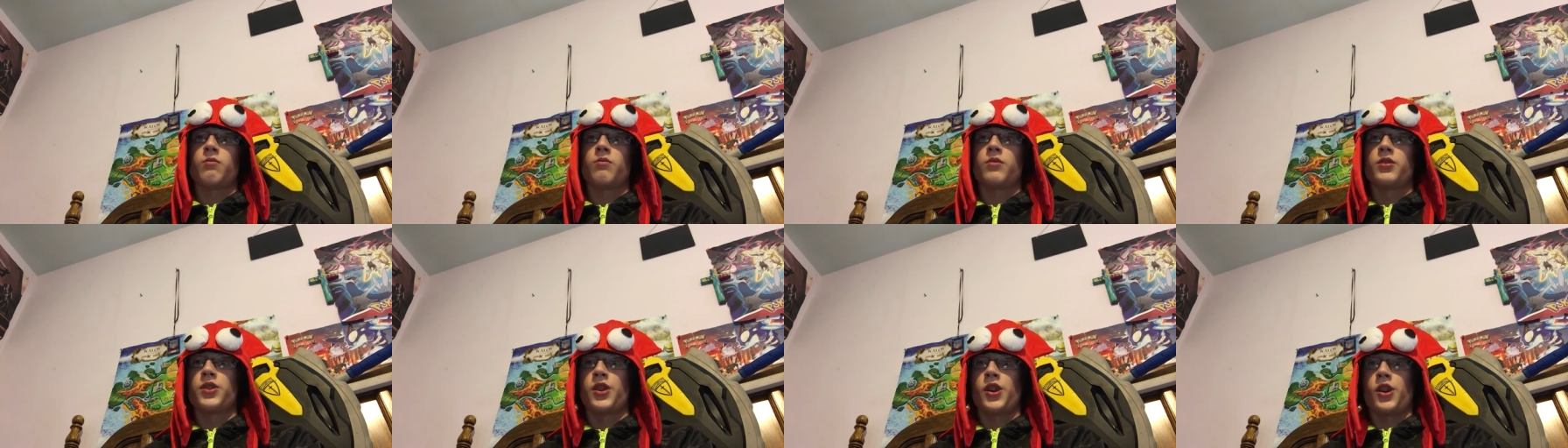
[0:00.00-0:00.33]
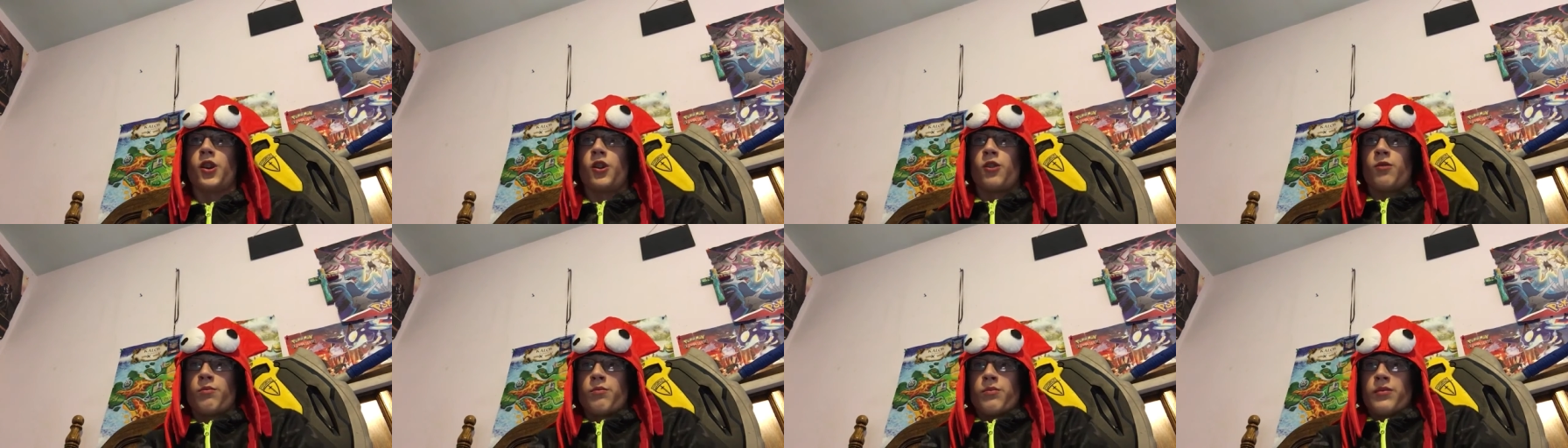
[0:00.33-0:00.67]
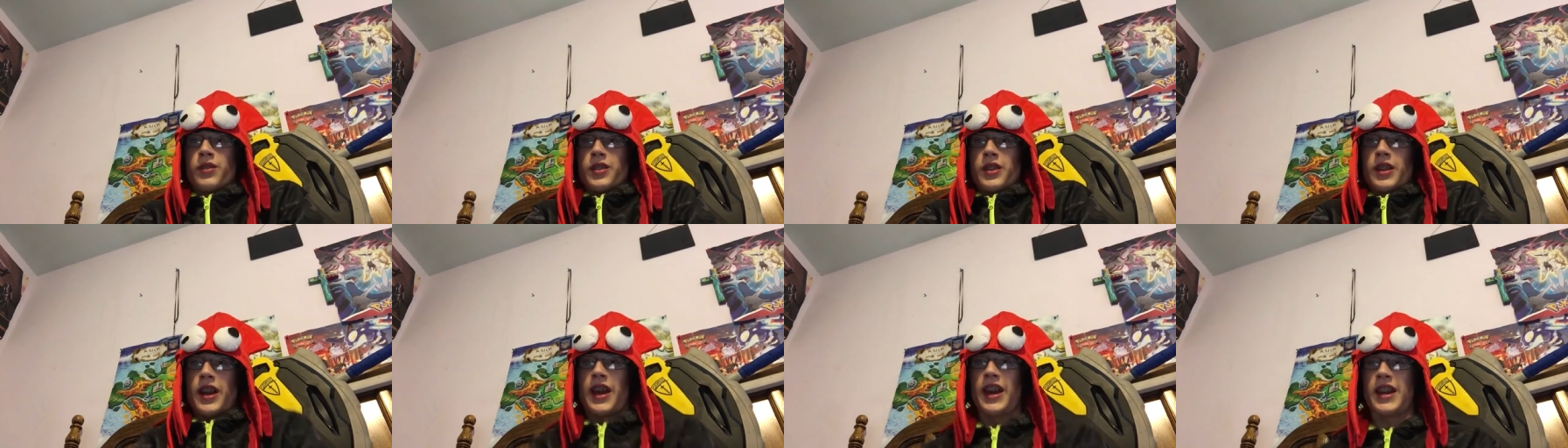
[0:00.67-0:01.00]
So
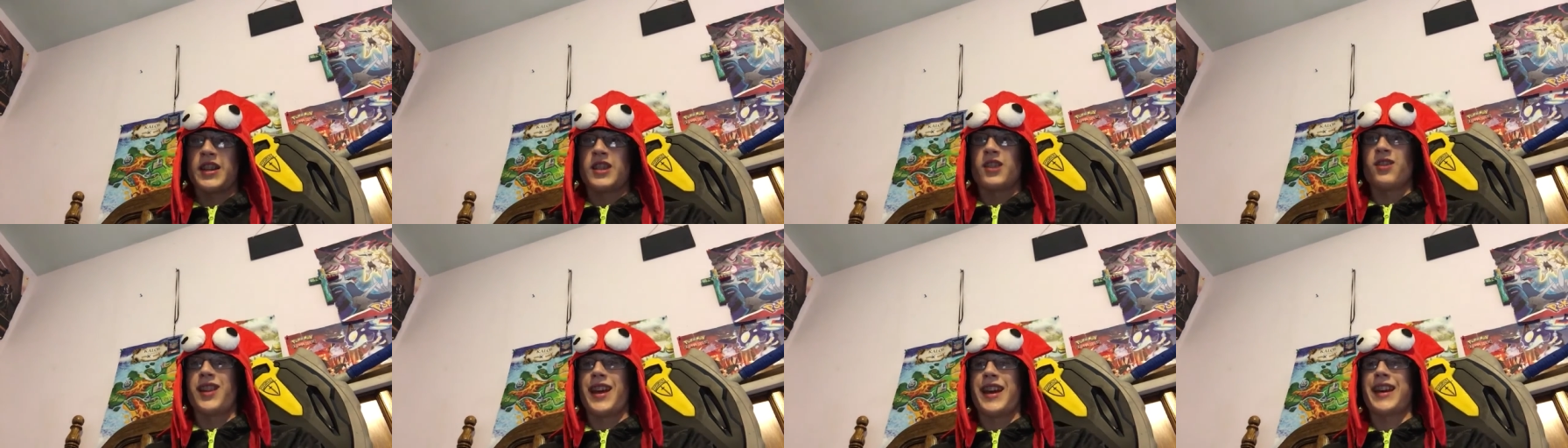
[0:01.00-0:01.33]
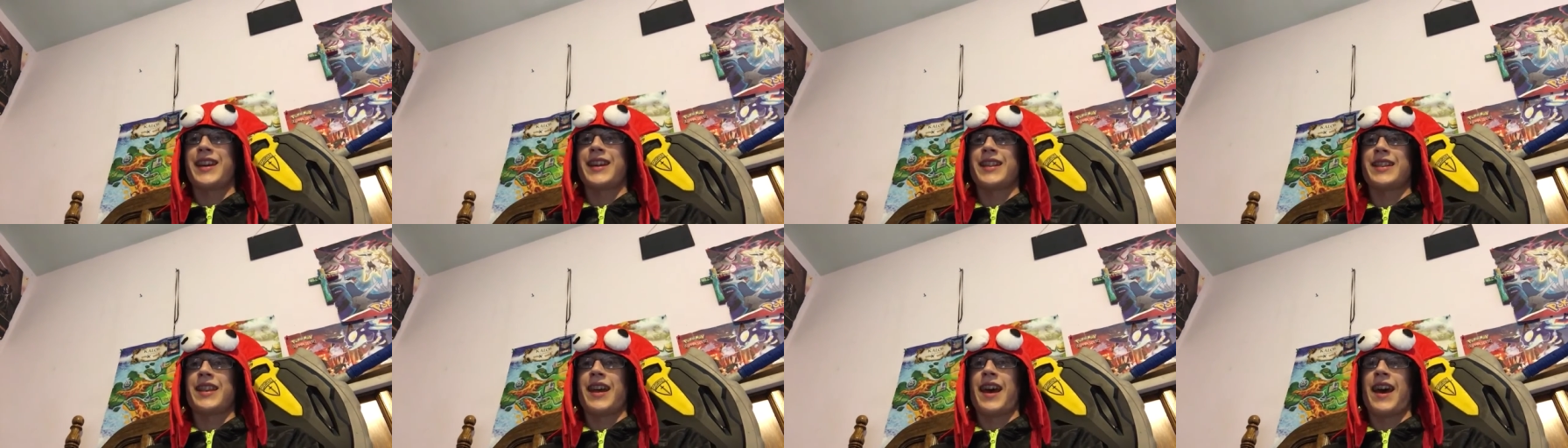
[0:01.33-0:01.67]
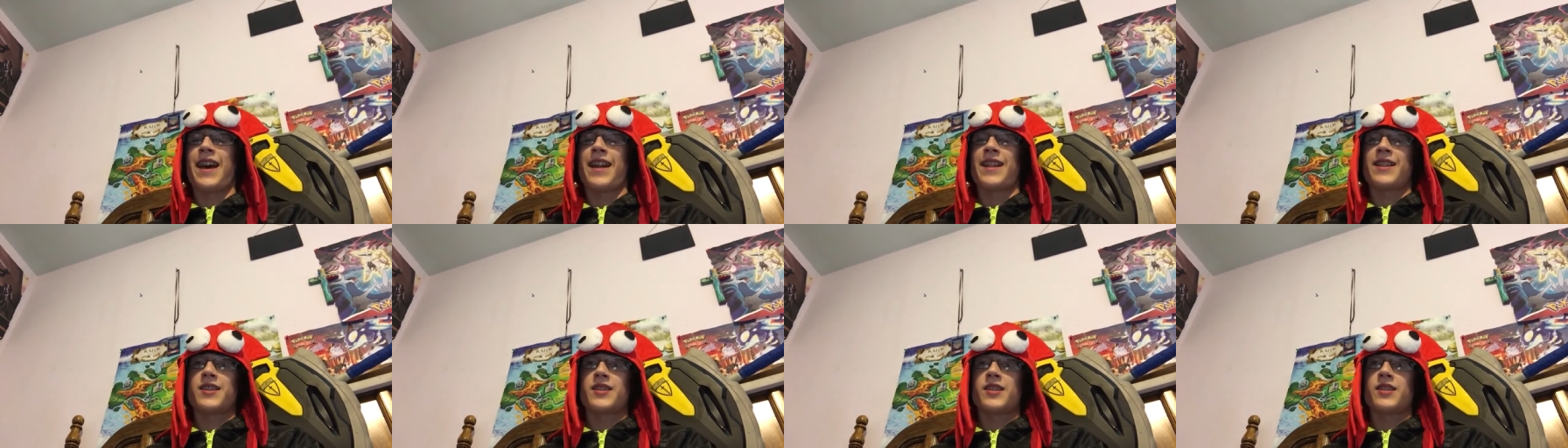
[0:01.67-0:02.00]
until I get
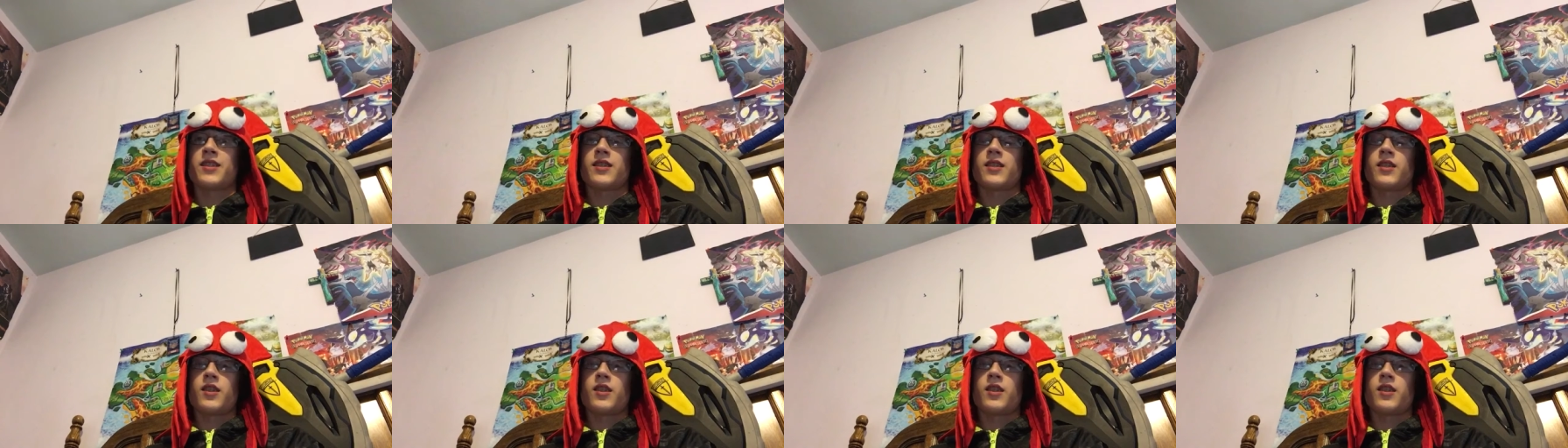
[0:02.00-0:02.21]
that